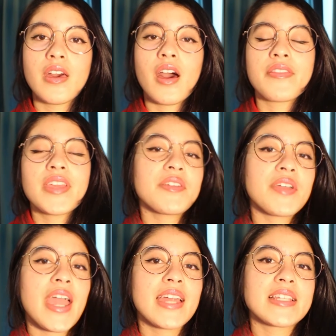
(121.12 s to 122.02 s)
On the other
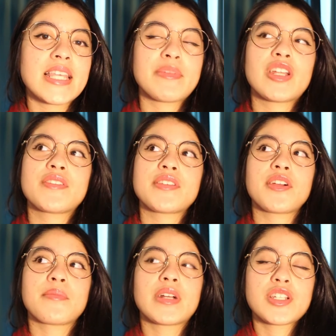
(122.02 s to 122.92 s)
hand, seminars
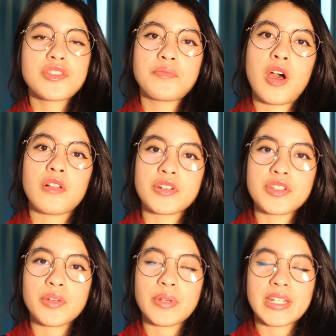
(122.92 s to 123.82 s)
are much smaller,
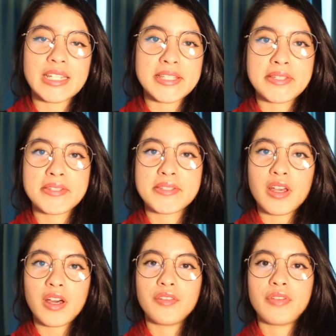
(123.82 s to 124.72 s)
so it consists
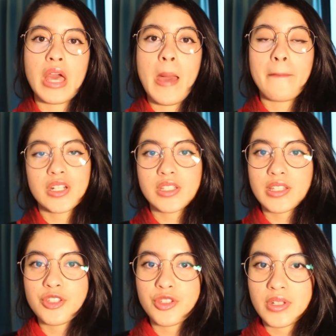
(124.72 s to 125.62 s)
of much
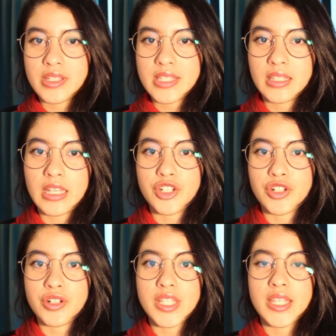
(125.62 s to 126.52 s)
less students than
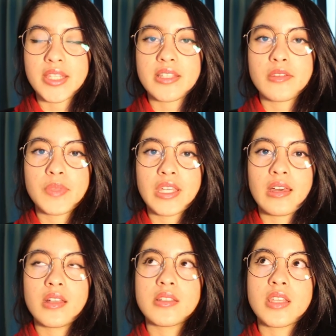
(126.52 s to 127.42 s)
lectures, and this is
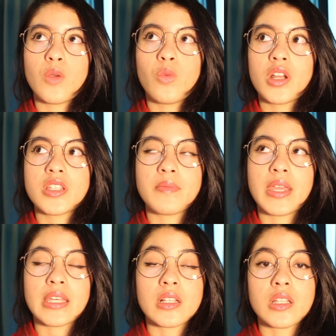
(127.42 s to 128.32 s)
because they want to
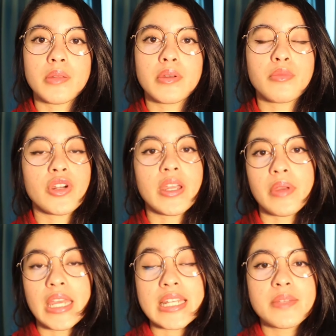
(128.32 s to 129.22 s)
make it a little bit more
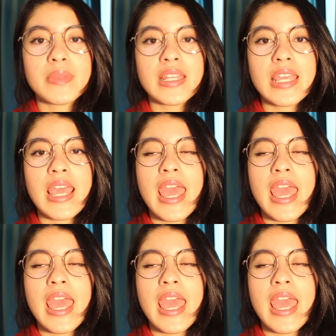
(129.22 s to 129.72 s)
intimate,